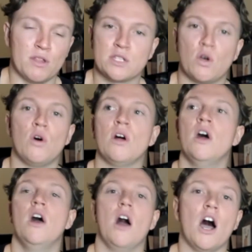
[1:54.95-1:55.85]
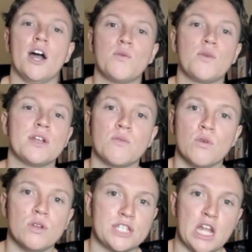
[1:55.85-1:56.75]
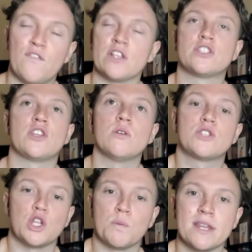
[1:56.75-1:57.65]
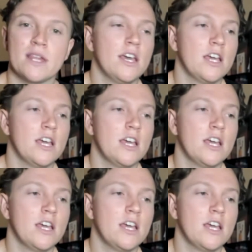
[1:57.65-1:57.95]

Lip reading: This whole unwritten rule stuff is so stupid.